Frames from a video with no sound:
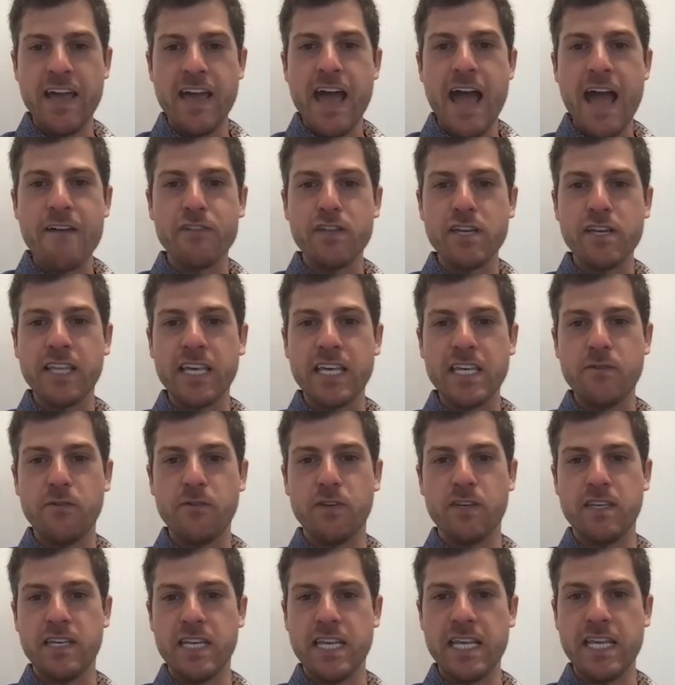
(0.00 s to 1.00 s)
everything that you
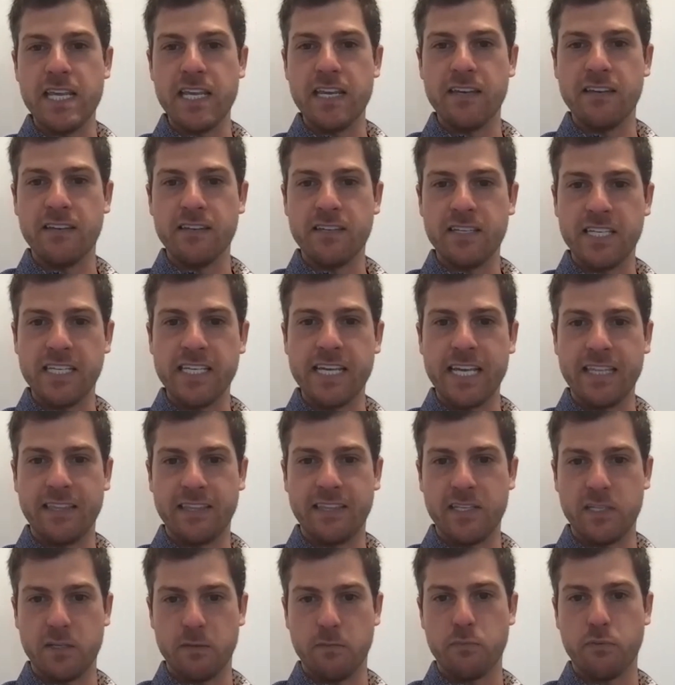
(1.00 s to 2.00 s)
would need to get
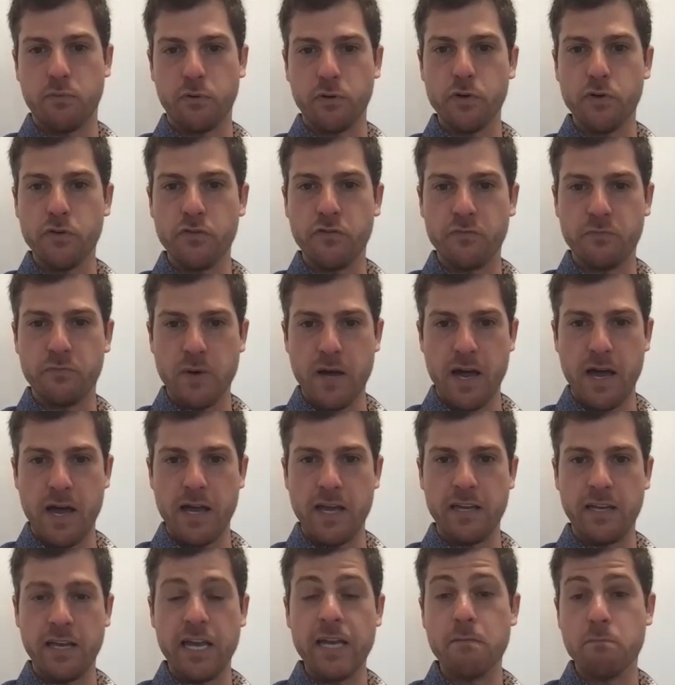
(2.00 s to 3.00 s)
this approved
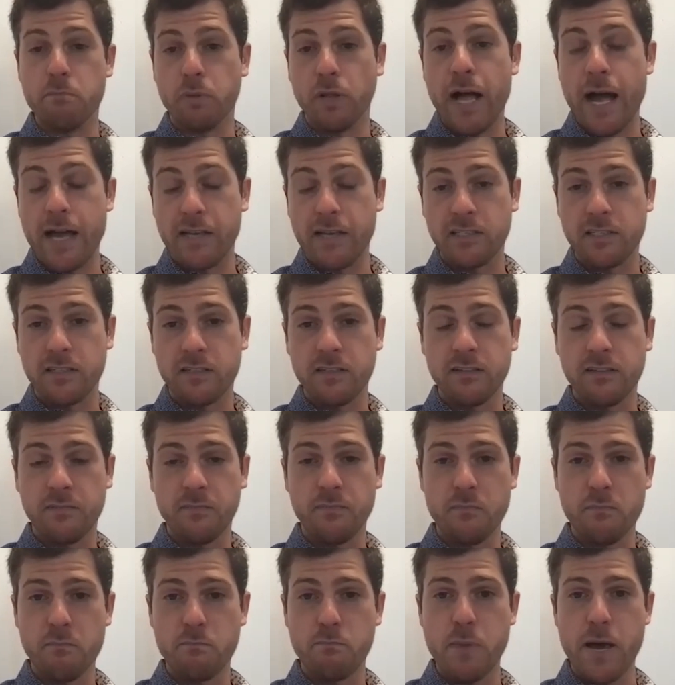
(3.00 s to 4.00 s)
by and blessed
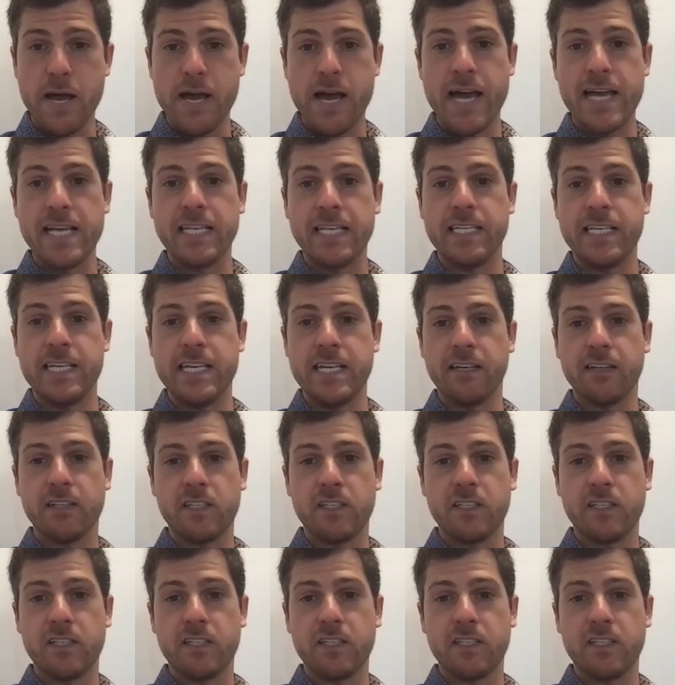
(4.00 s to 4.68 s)
by IT.